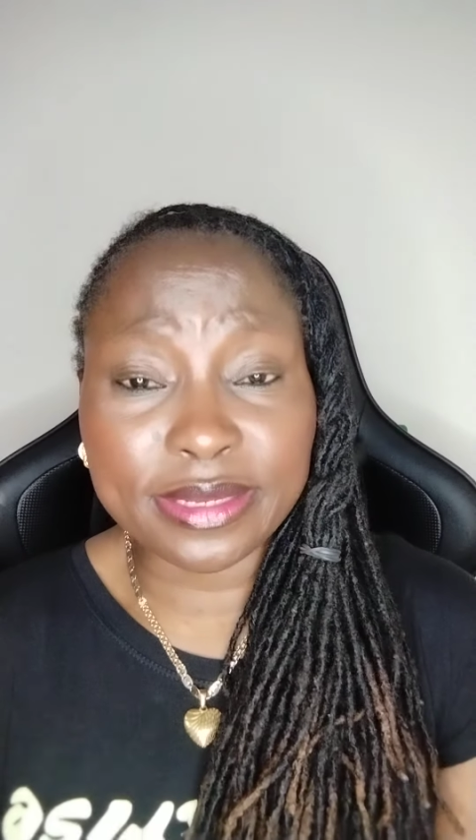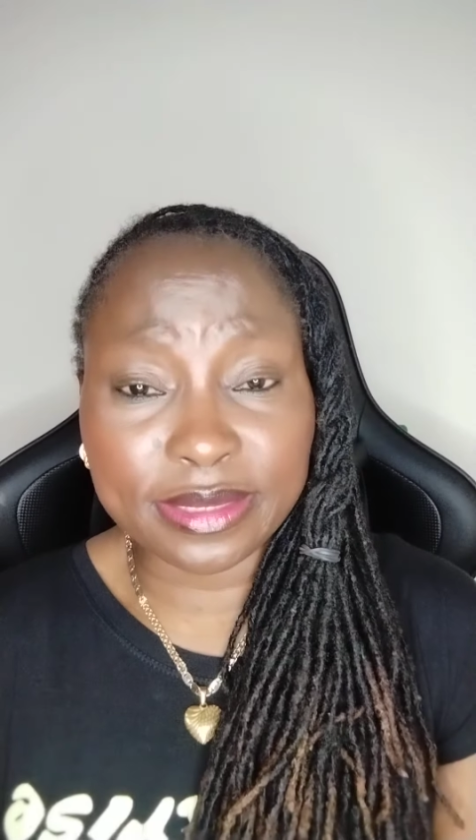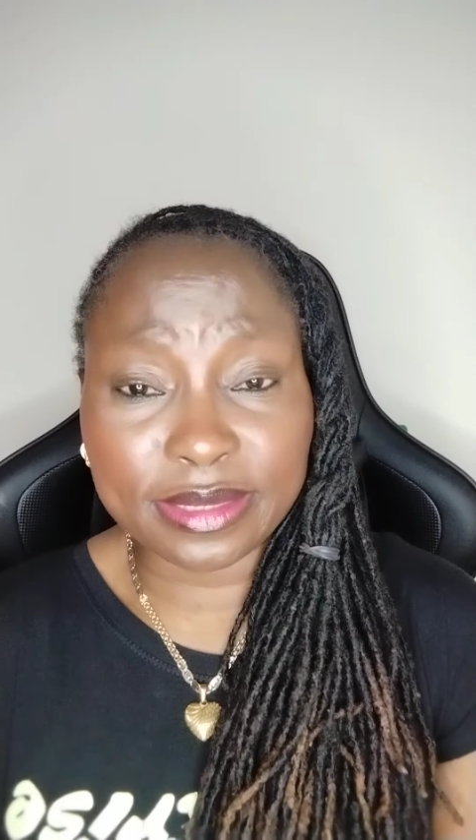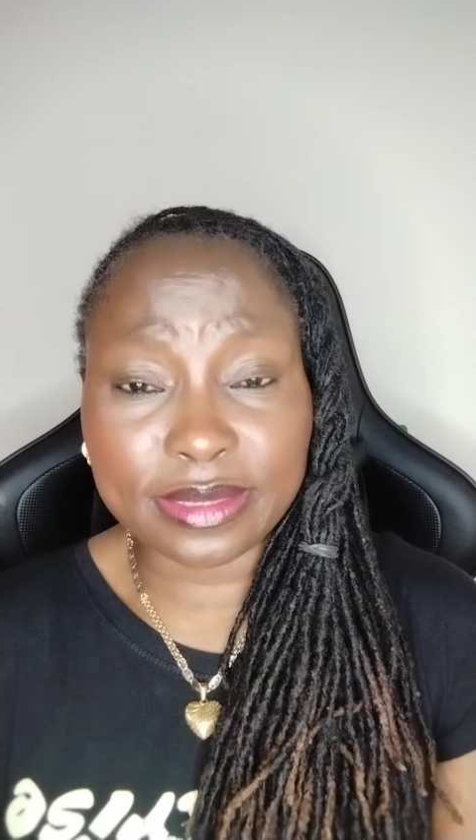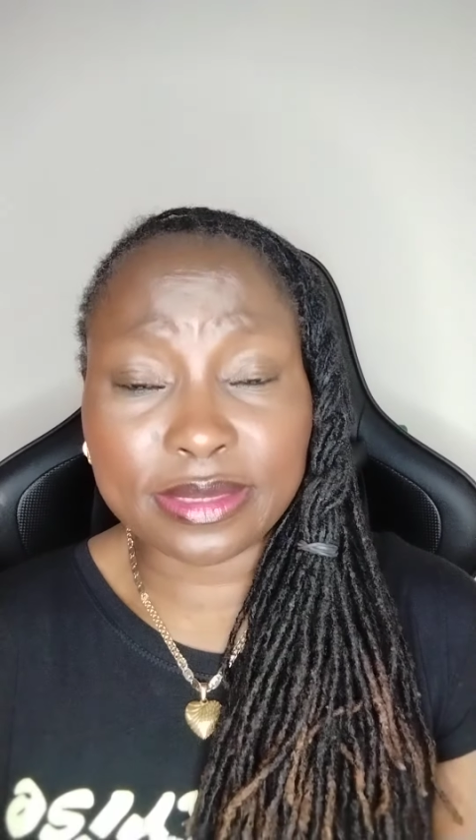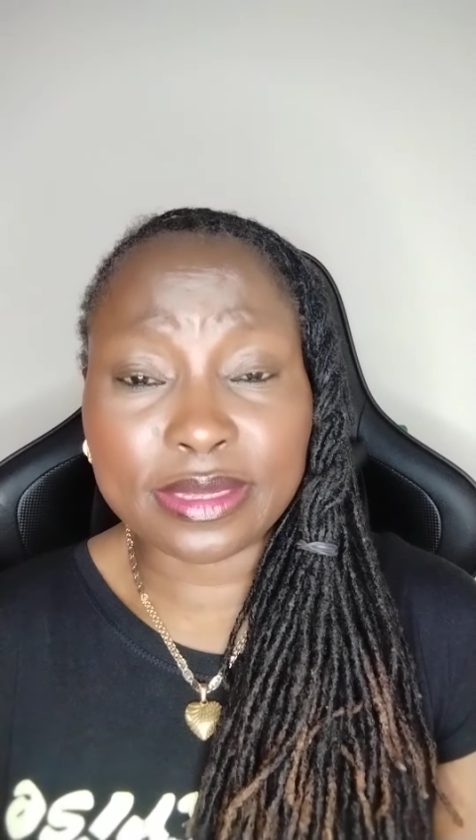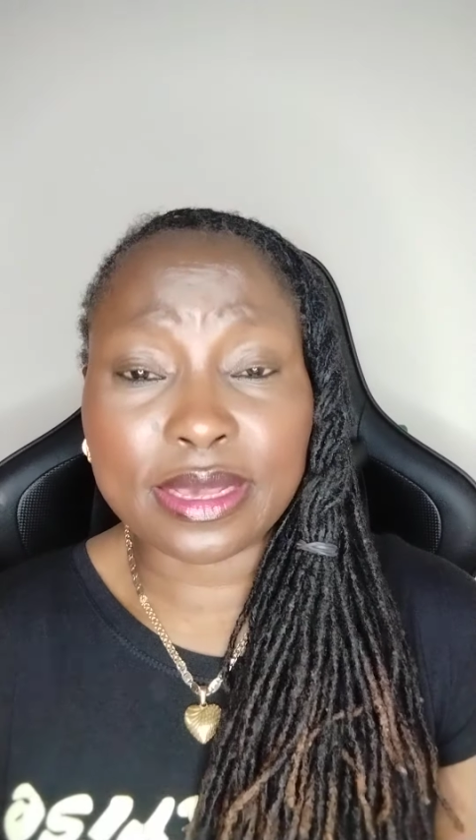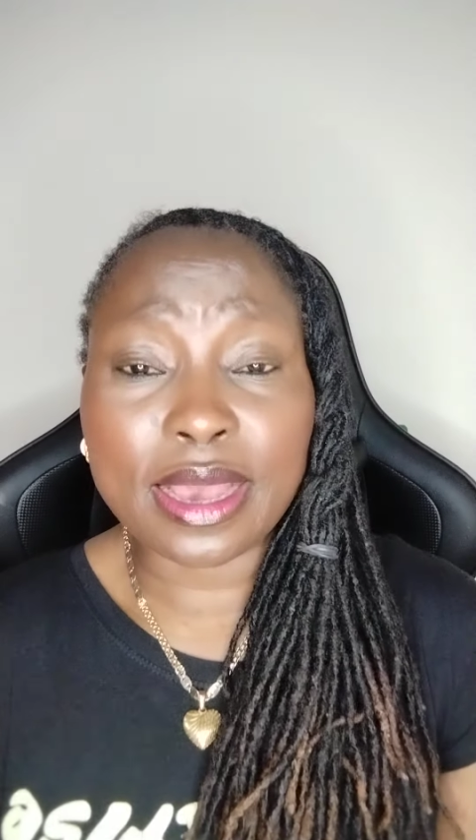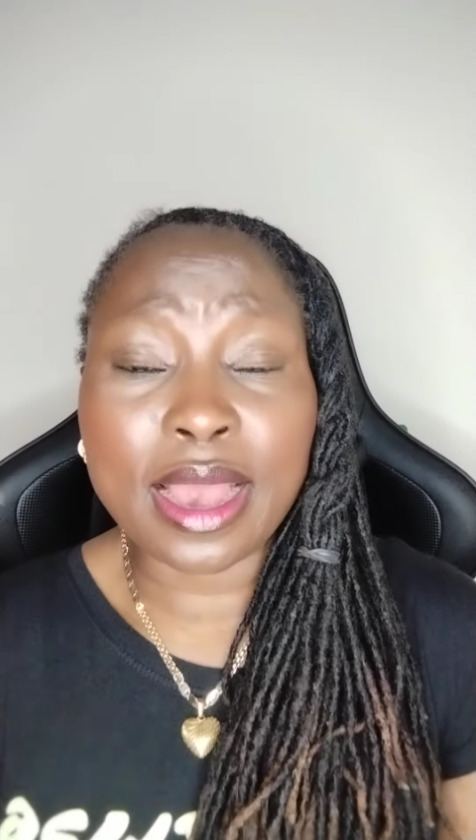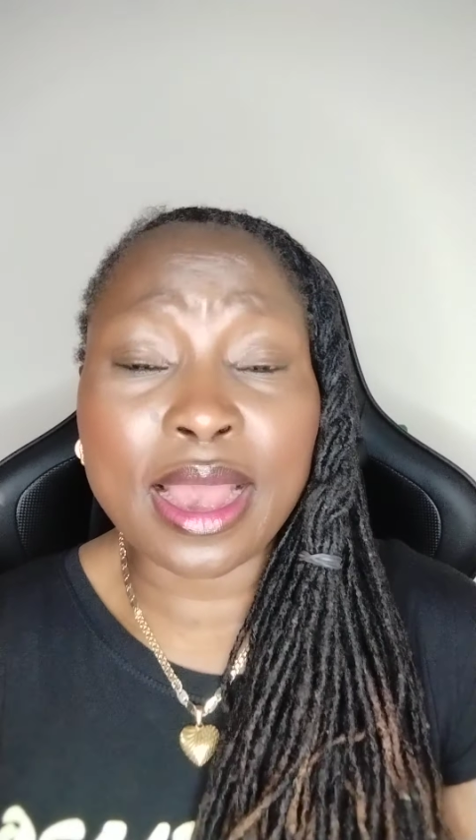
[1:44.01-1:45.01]
this
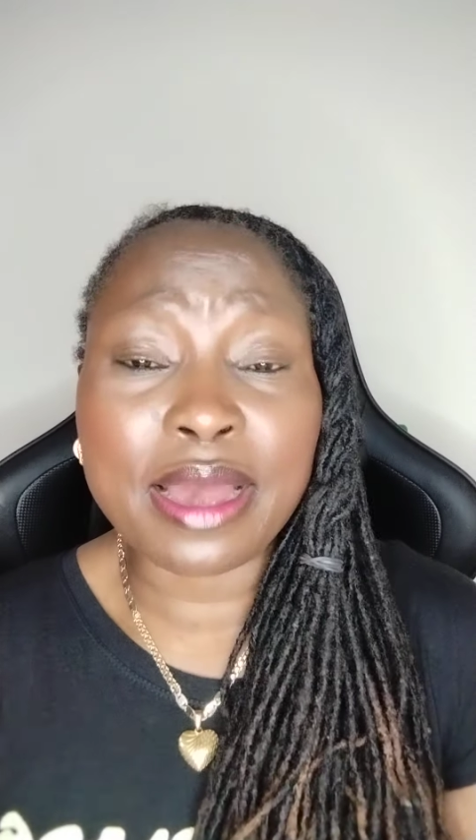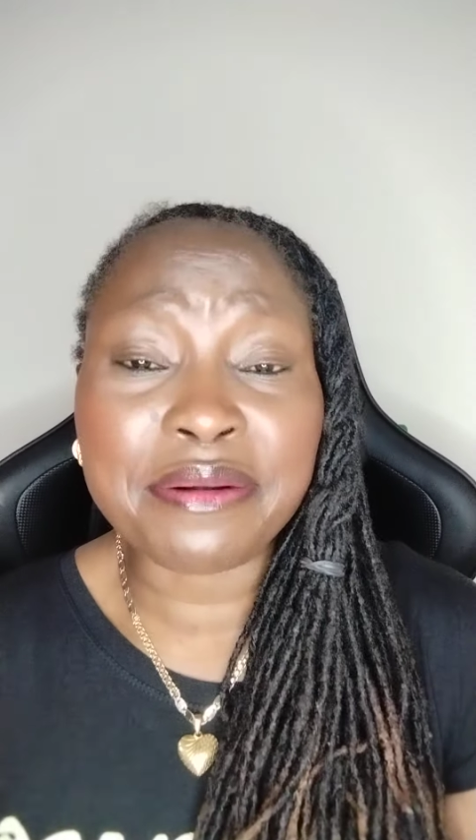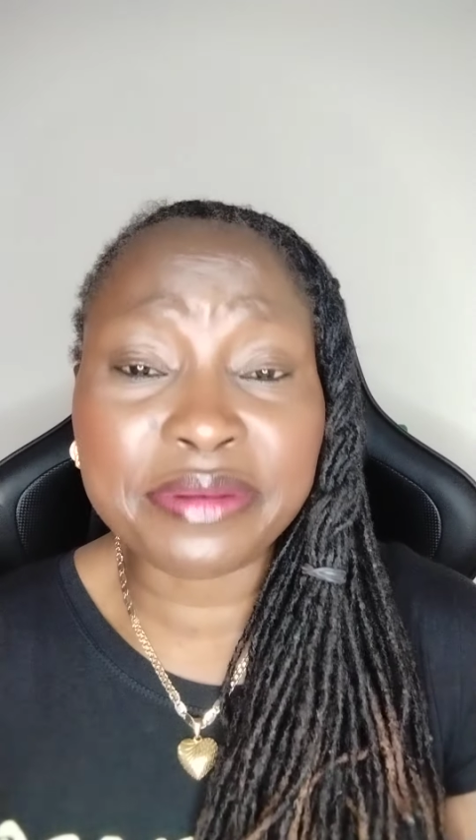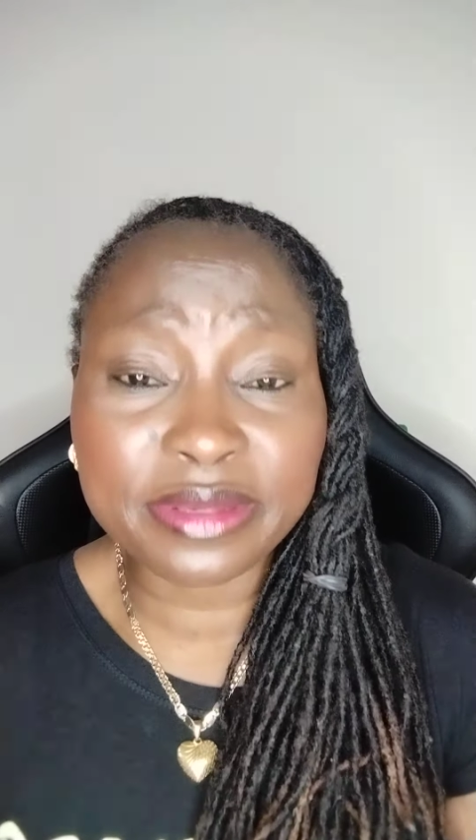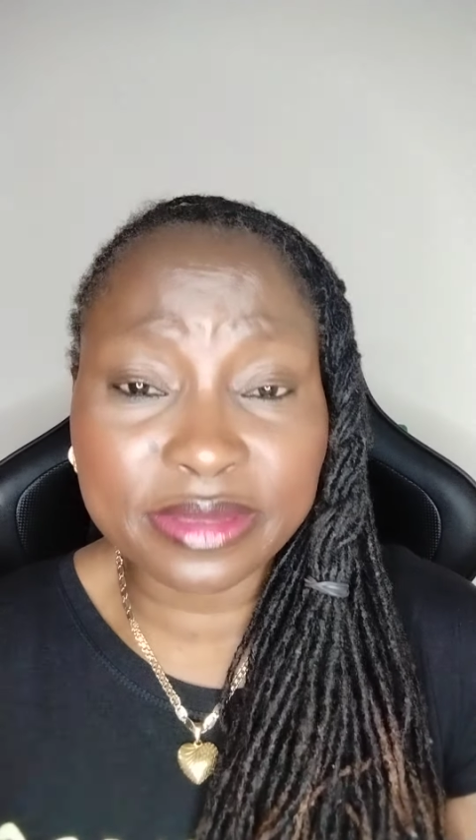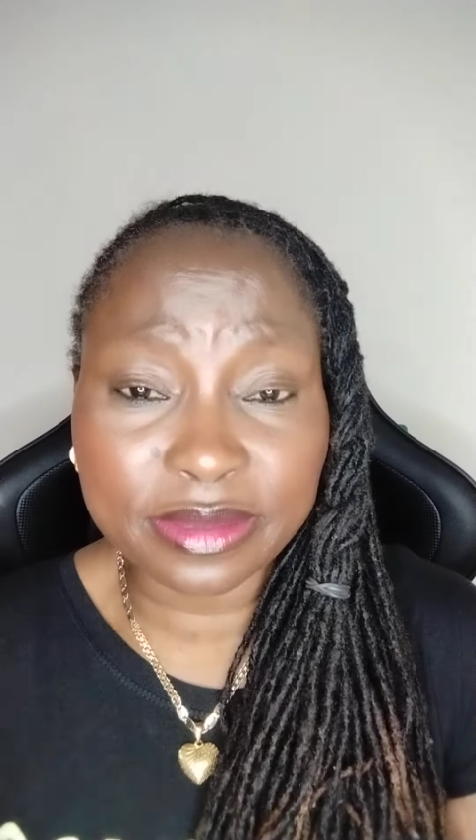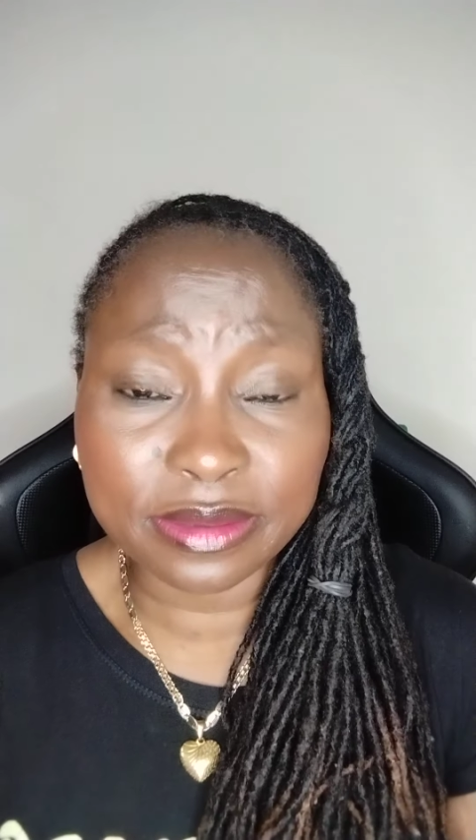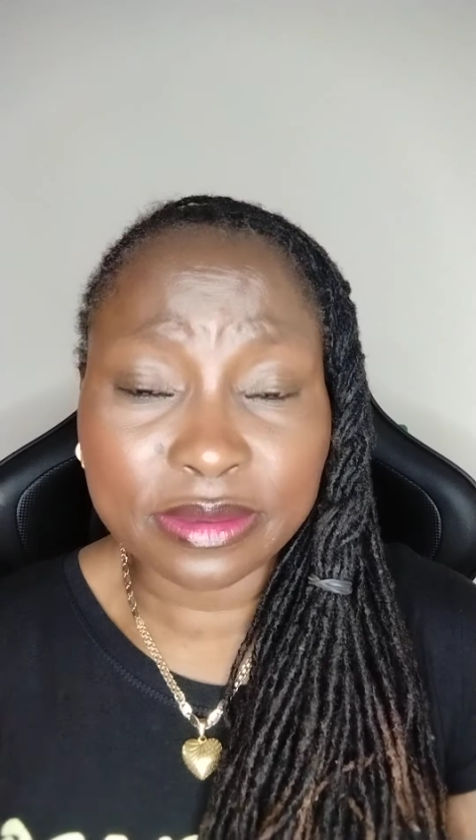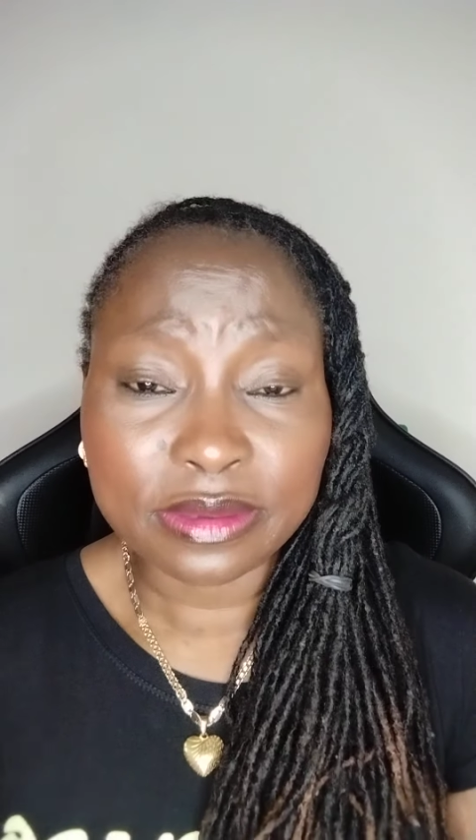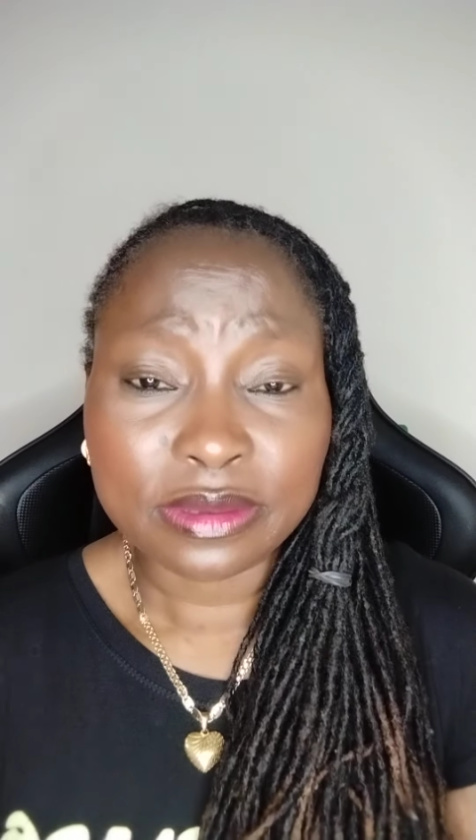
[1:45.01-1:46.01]
are
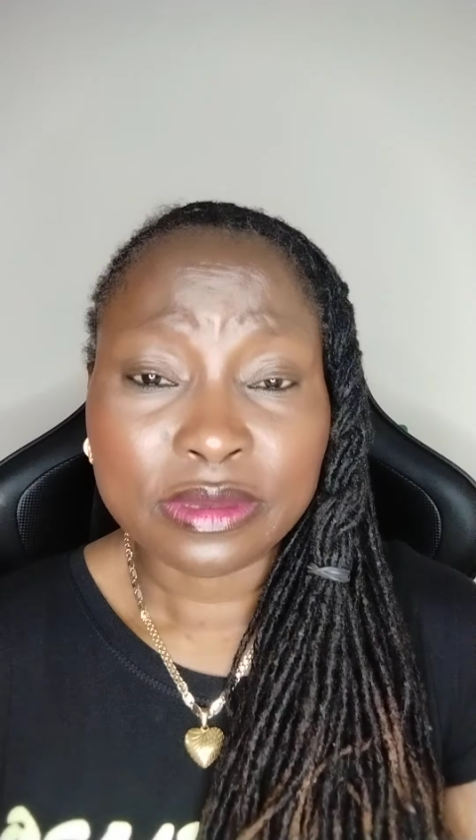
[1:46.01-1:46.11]
reason,